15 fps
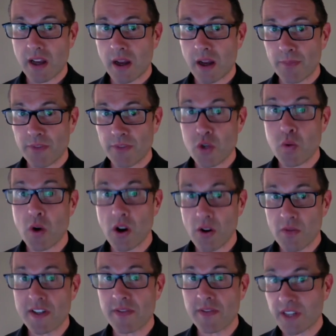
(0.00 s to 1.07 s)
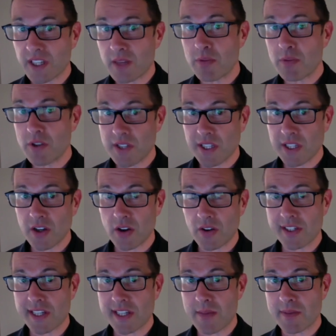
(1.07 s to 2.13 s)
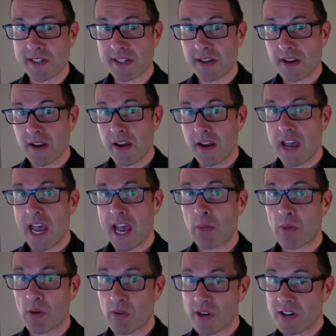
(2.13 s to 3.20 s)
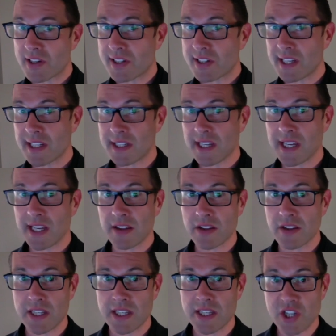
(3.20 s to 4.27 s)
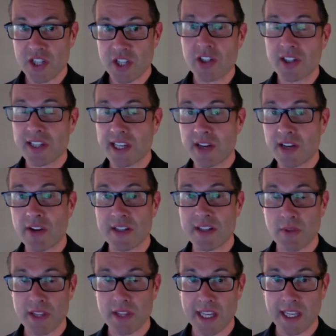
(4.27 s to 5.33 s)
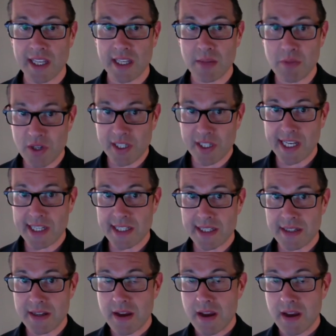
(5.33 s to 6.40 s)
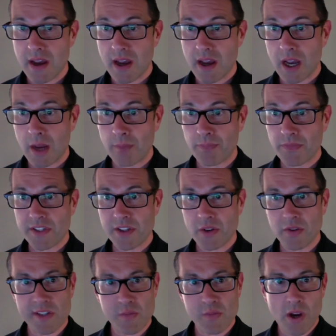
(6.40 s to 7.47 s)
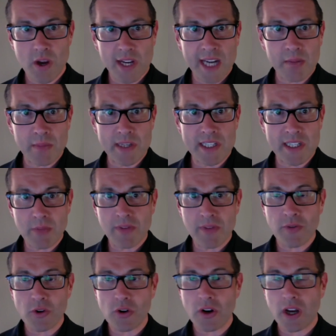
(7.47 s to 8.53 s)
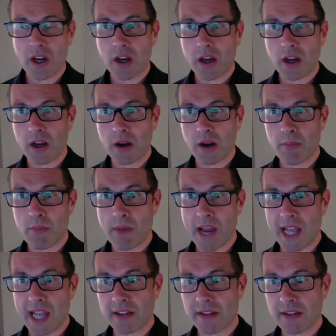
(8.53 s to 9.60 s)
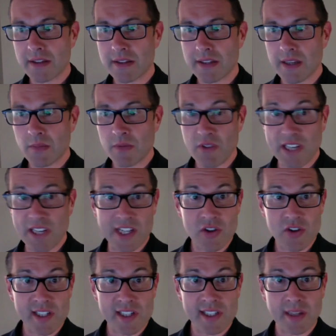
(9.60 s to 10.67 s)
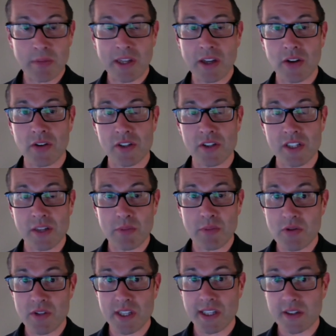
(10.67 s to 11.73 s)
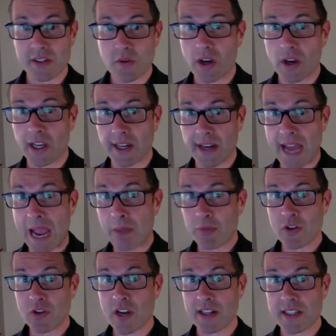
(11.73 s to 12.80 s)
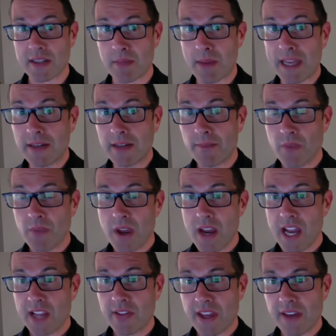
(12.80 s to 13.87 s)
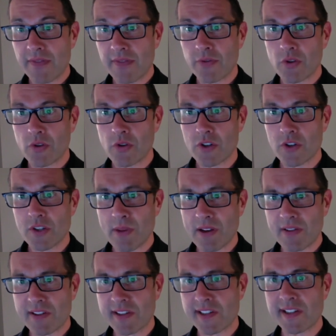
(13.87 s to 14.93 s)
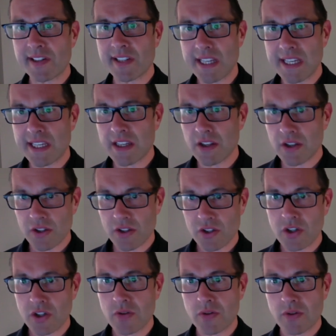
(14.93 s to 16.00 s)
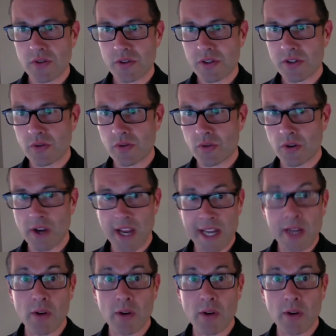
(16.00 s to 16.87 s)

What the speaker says: 12 different computing concepts, and we were interested in the gestures they created when they communicated. So this work hadn't been done before, and it was really interesting because computing is quite an abstract domain, and therefore to be able to see students or anyone